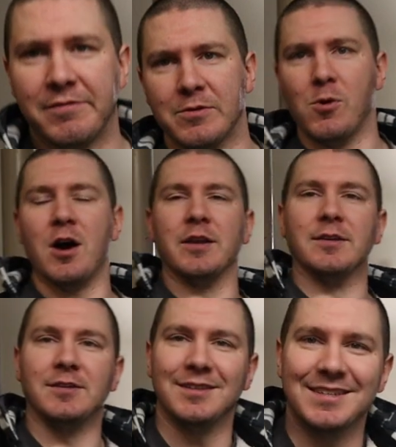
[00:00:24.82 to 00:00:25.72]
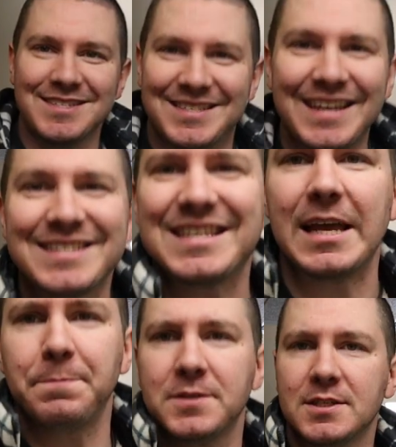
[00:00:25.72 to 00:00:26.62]
everyone. Six
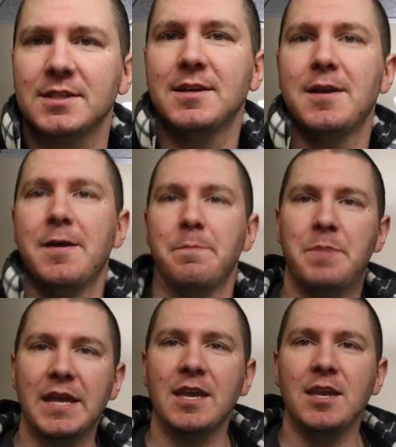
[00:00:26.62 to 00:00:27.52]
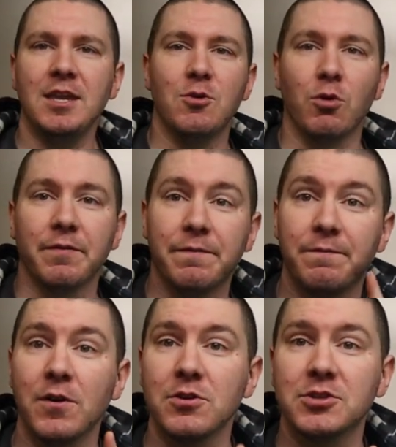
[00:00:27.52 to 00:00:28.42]
tips picking your
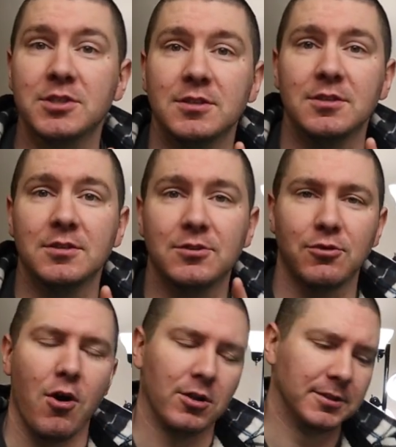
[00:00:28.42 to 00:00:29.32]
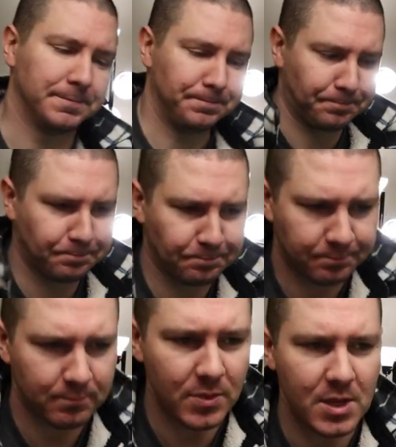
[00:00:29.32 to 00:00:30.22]
first crawler.
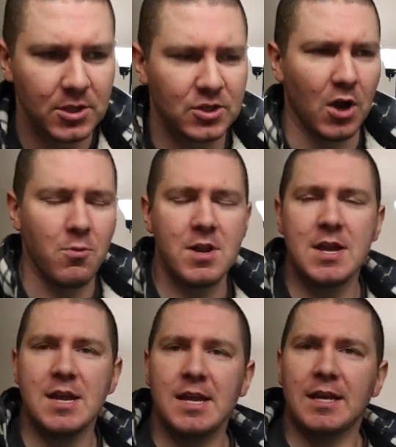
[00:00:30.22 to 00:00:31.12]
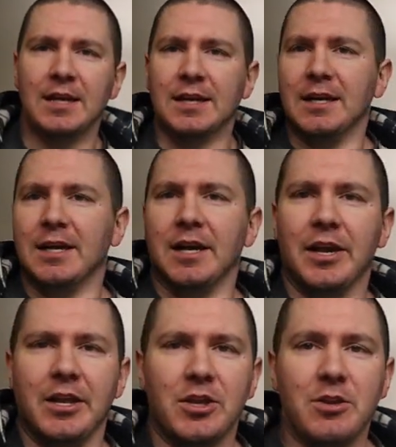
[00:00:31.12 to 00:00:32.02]
So,
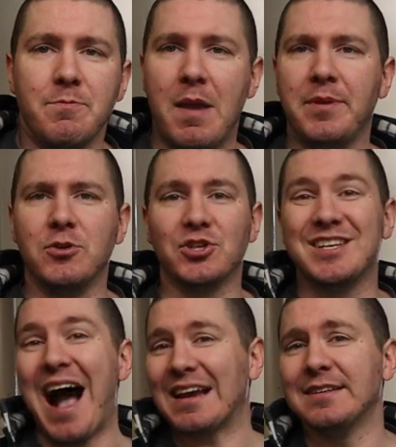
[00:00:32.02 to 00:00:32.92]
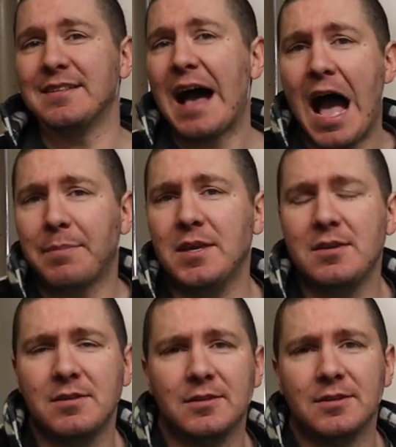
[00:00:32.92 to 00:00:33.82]
maybe you just got into the
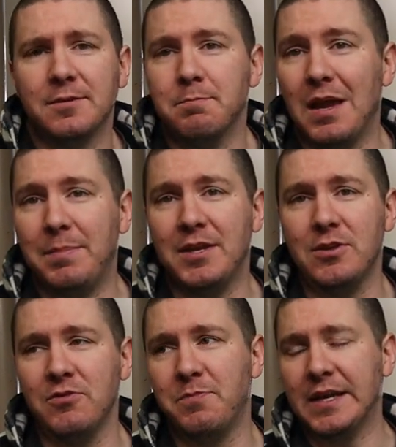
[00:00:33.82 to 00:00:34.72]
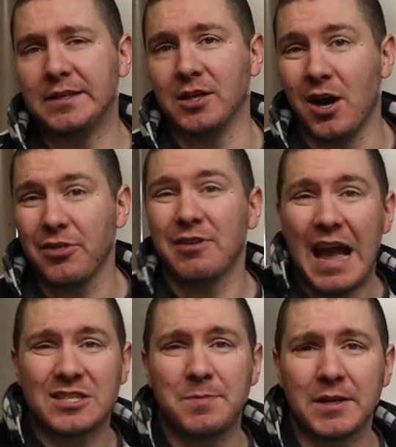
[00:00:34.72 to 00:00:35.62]
hobby. Maybe you've been into other
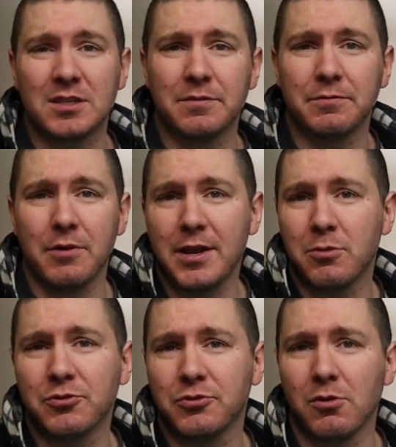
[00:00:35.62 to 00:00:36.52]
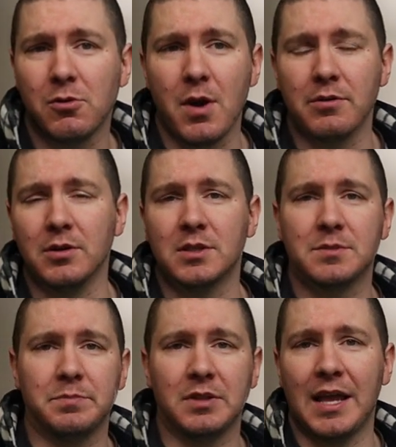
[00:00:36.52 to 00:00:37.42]
aspects of radio control, whether it's
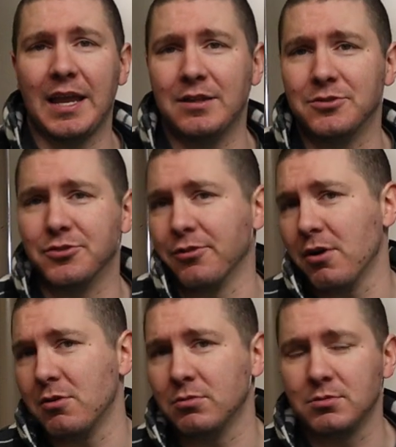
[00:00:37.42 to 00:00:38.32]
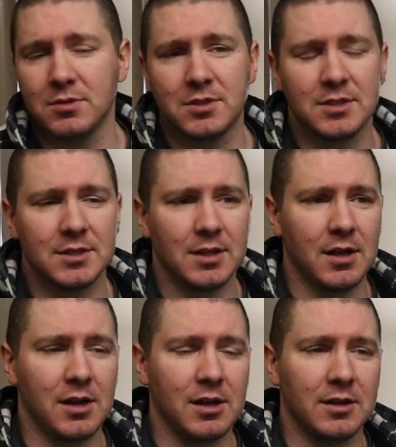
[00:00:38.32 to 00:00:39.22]
planes, drones,
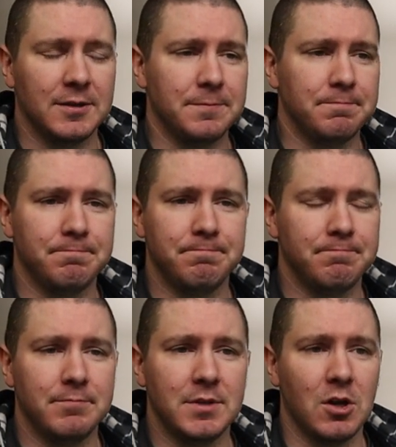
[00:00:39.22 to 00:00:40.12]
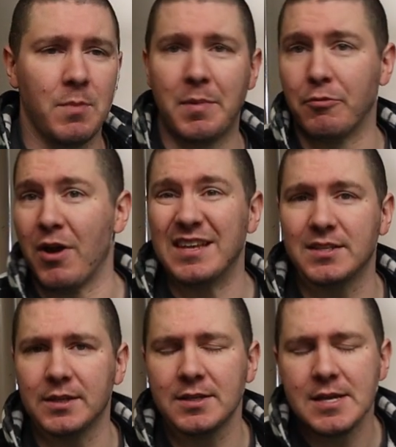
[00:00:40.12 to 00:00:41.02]
um, you know, maybe
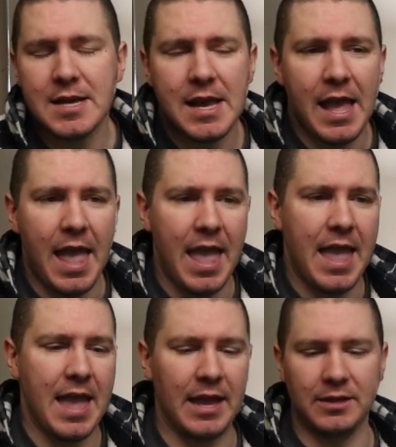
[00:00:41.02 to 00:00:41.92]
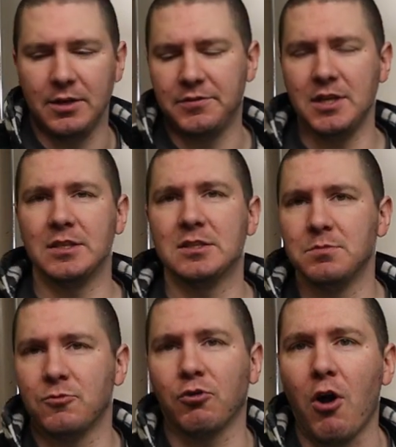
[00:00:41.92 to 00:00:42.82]
racing. And you've seen
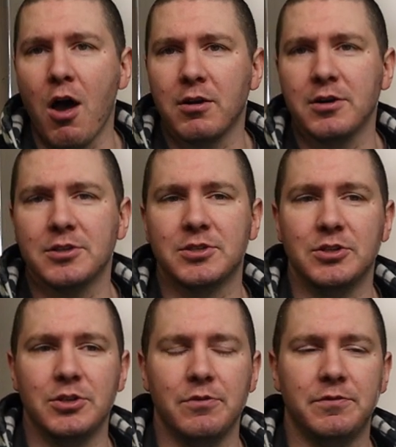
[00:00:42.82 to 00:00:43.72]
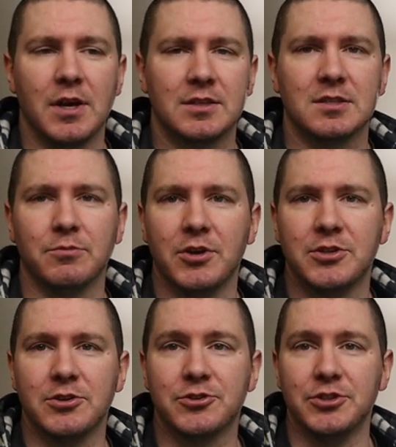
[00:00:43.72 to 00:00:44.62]
some crawlers and you've done some
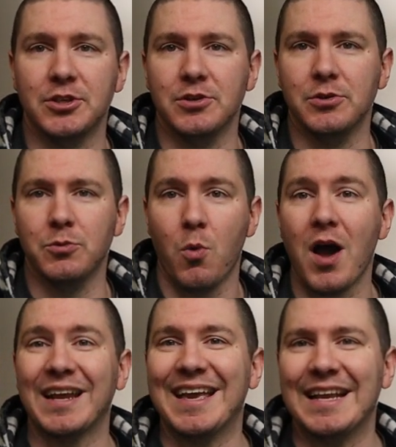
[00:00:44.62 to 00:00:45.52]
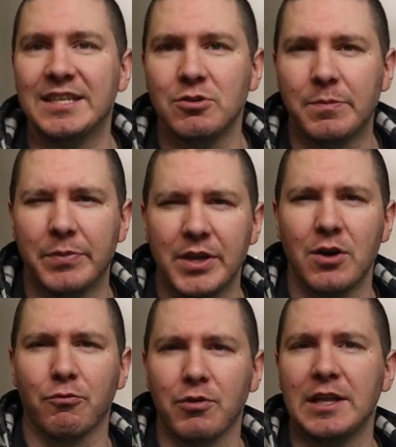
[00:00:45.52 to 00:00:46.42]
research and you want to get into it, but you
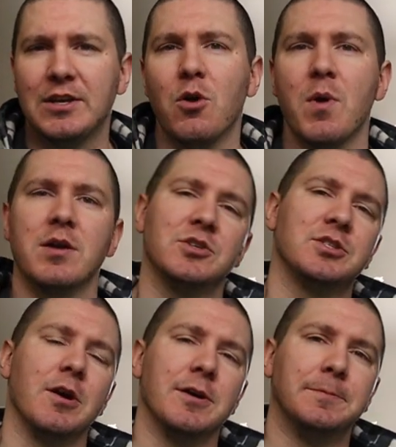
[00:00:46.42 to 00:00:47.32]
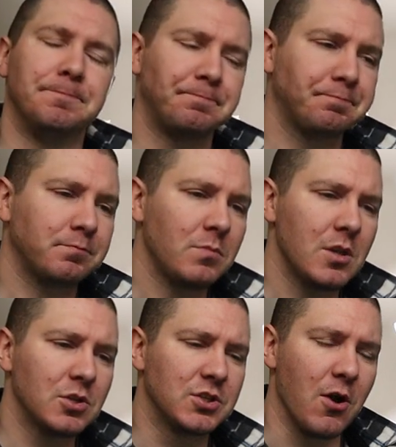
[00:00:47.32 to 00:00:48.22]
don't really know where to start.
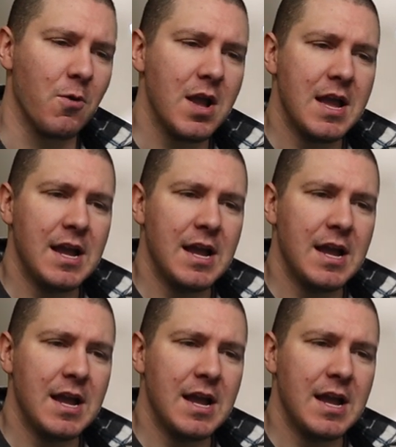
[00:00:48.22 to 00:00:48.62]
So,